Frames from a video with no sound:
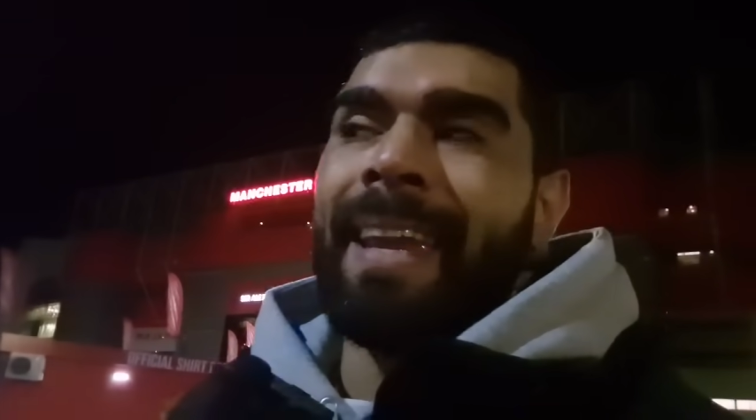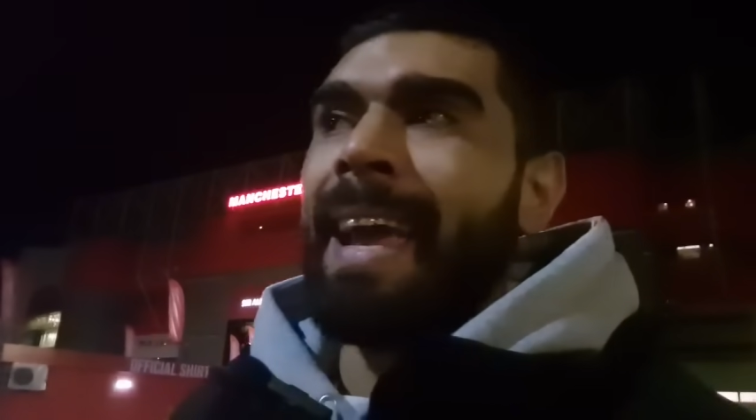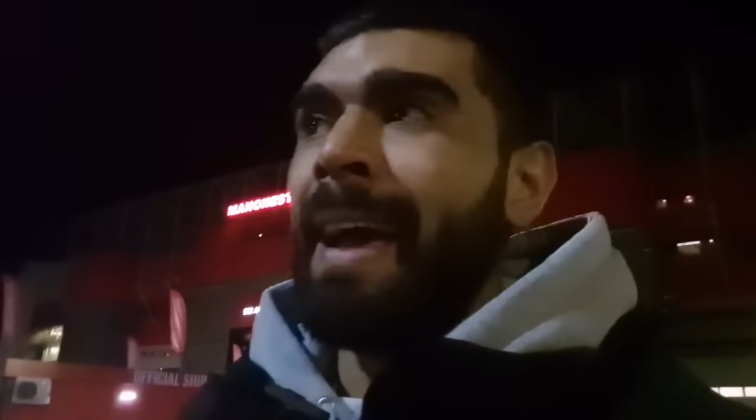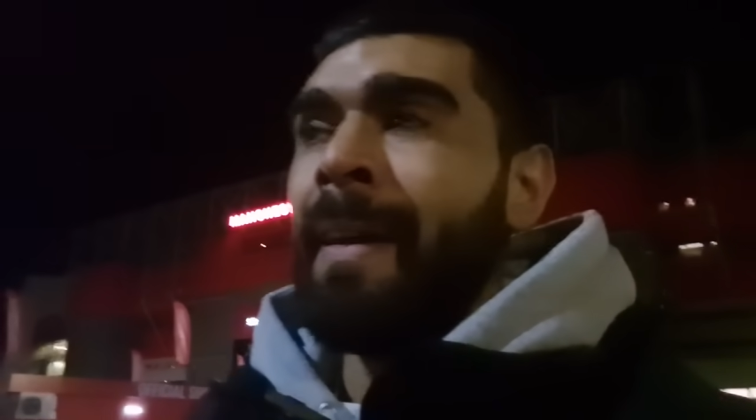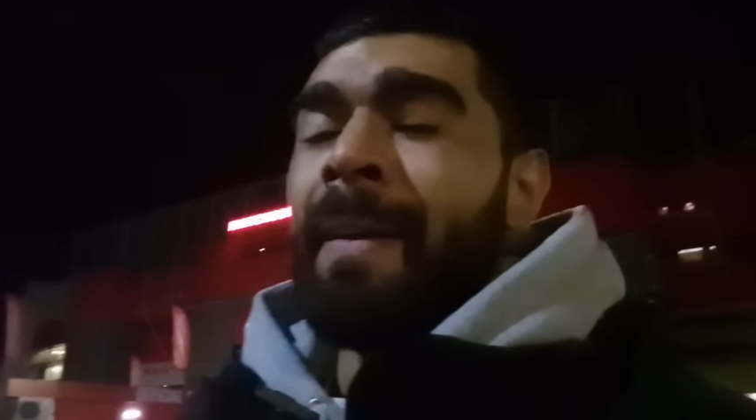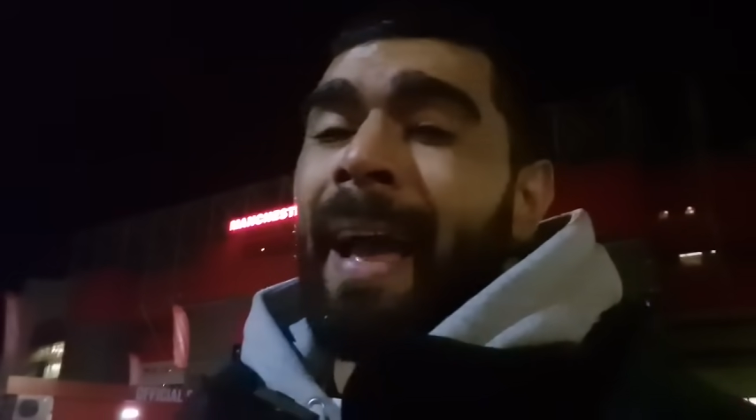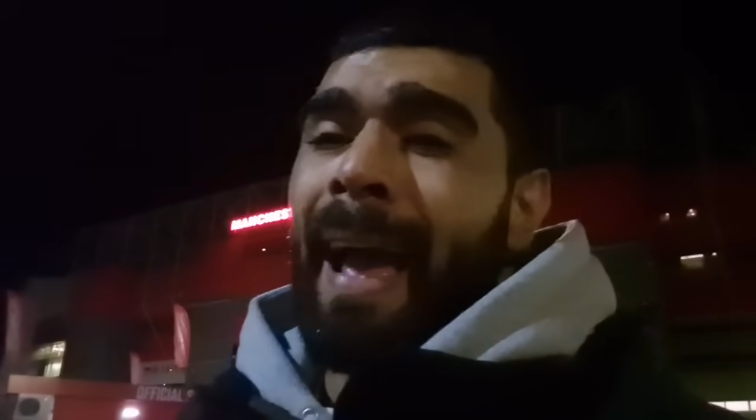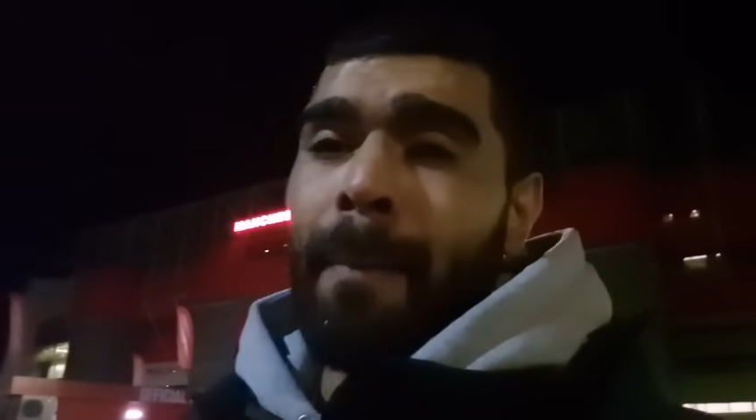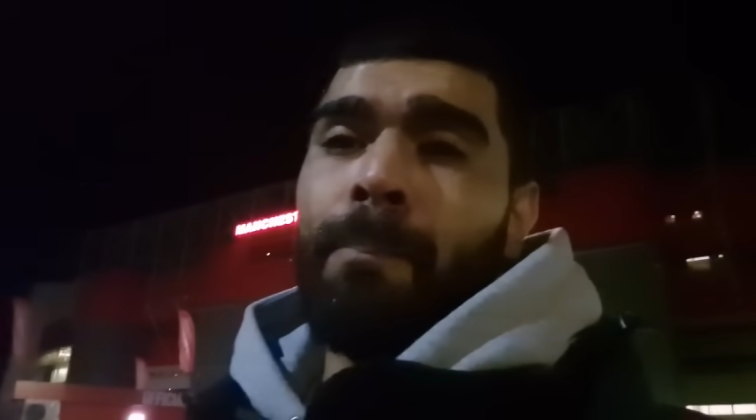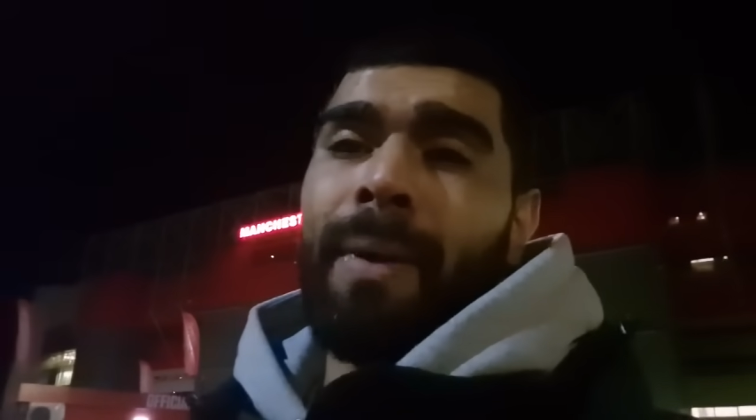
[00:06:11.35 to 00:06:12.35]
here
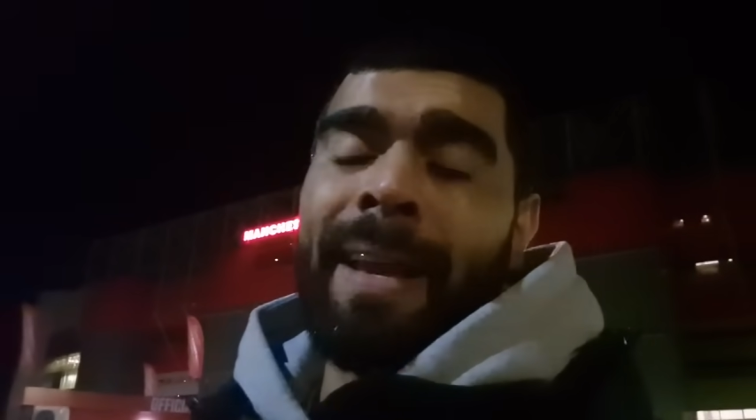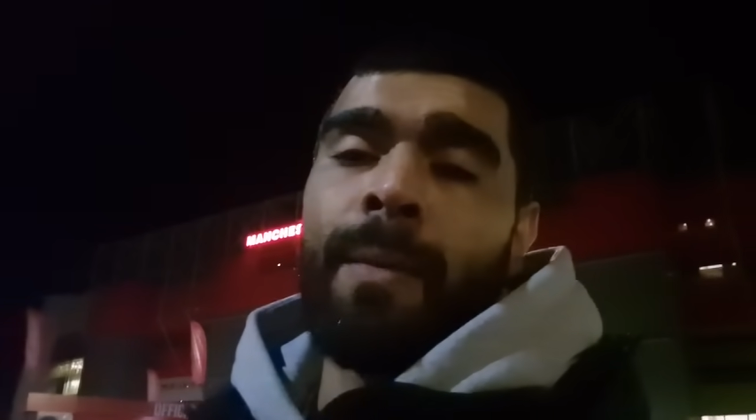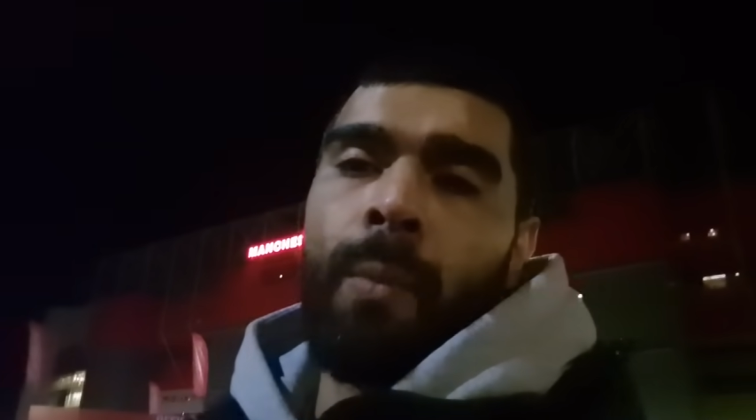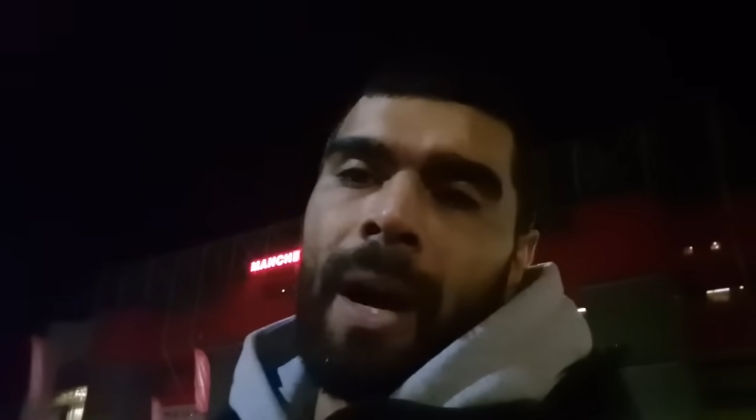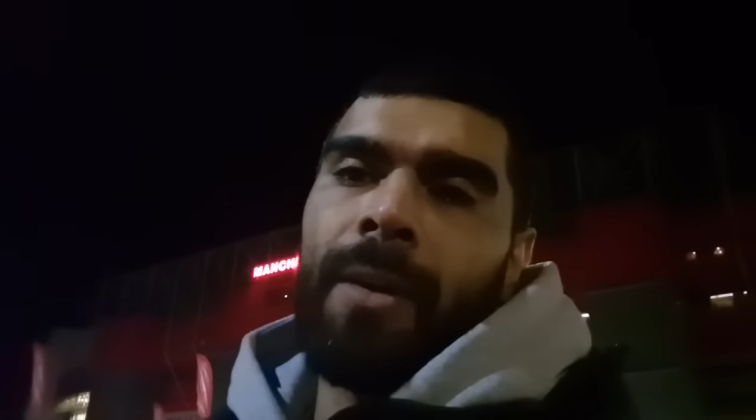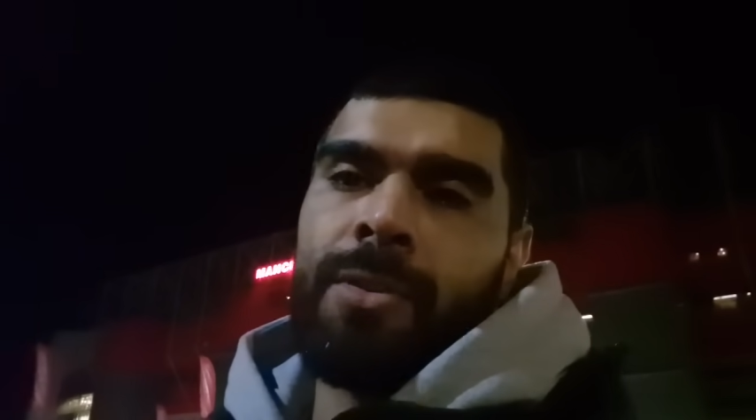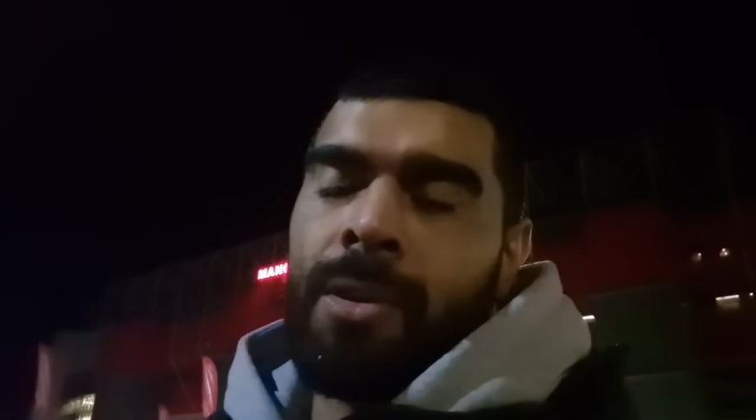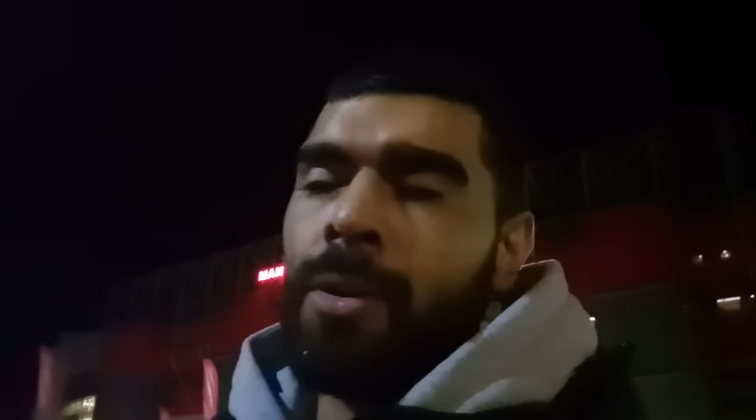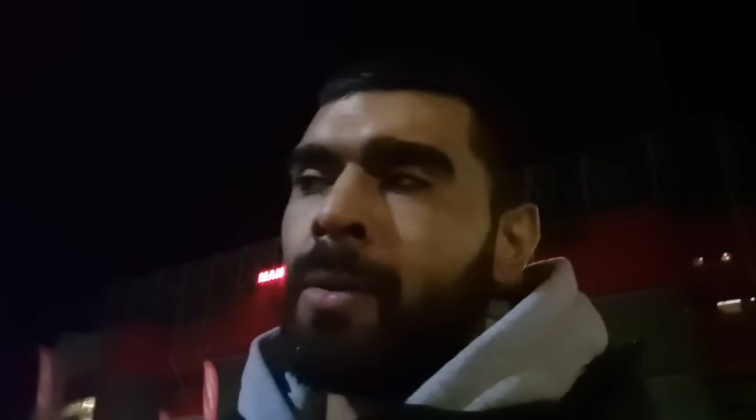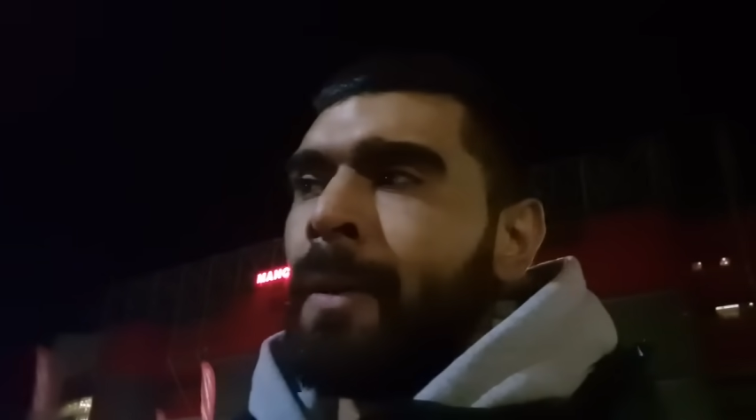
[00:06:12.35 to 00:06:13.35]
and playing well
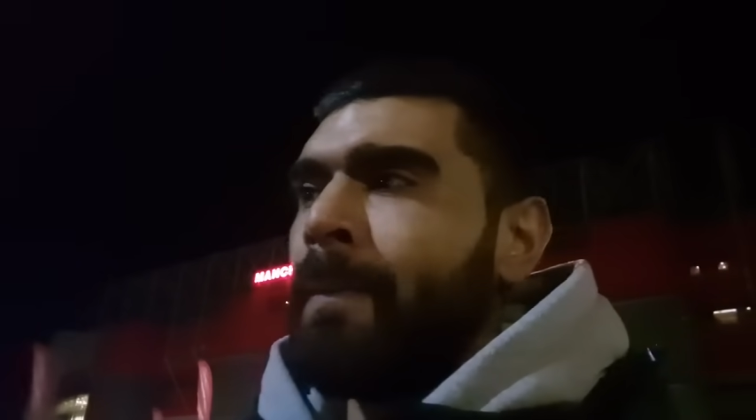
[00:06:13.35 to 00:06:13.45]
too?